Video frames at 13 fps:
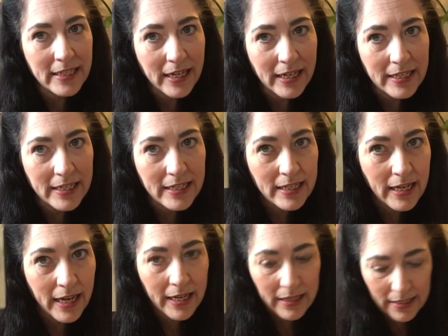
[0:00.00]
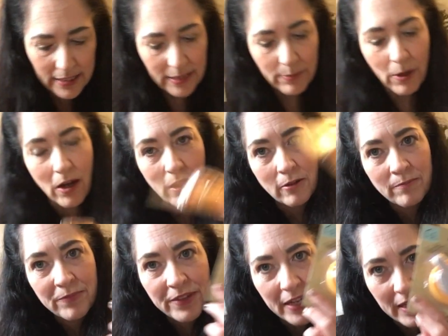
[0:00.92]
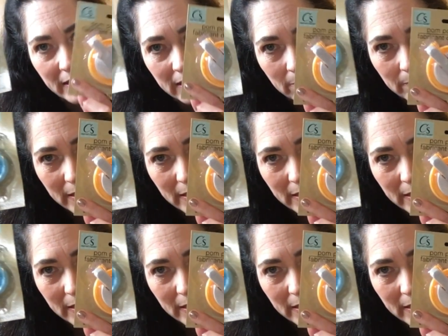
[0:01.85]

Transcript: tiny and the small and the